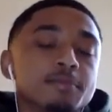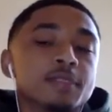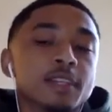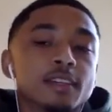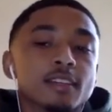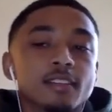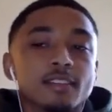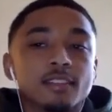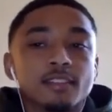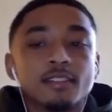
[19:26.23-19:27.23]
Yeah.
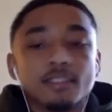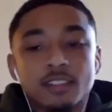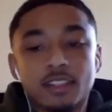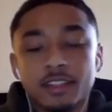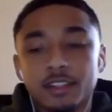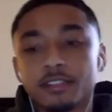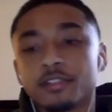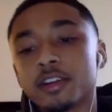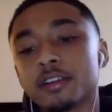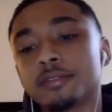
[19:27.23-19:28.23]
Yeah, that's
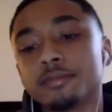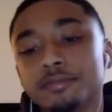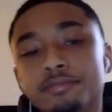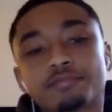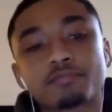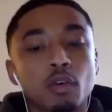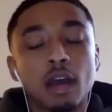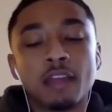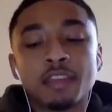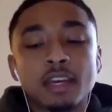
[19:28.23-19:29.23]
fire.
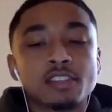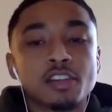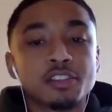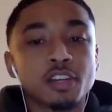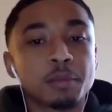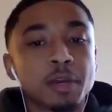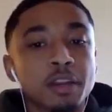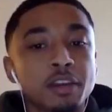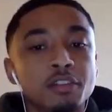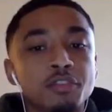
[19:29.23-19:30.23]
I think I saw you talk about in
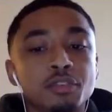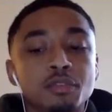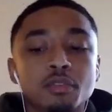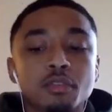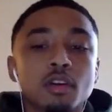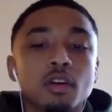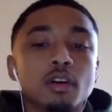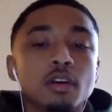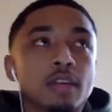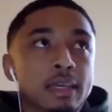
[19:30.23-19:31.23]
an interview,
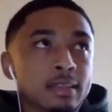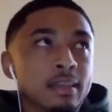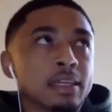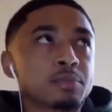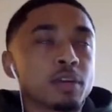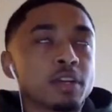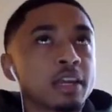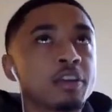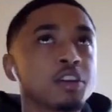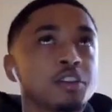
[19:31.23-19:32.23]
like the next
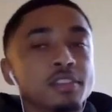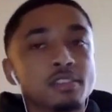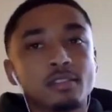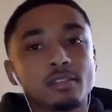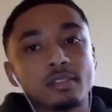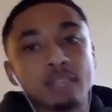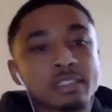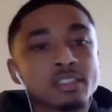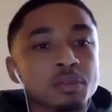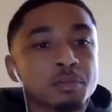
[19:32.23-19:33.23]
project. I don't know if this is like
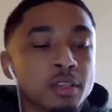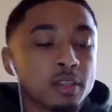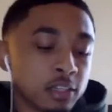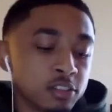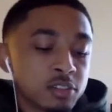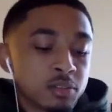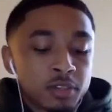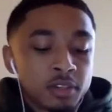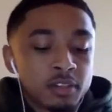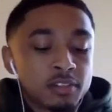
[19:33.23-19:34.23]
still playing, like you're still
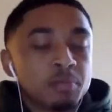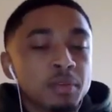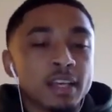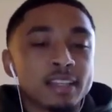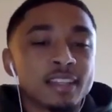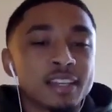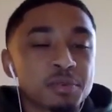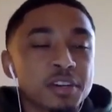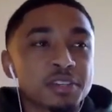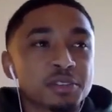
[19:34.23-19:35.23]
planning this, but like the next
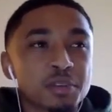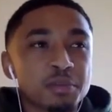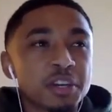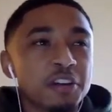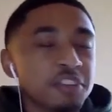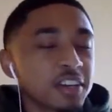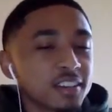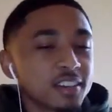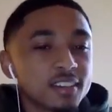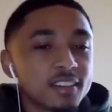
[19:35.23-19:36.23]
project was gonna be called Fuck It.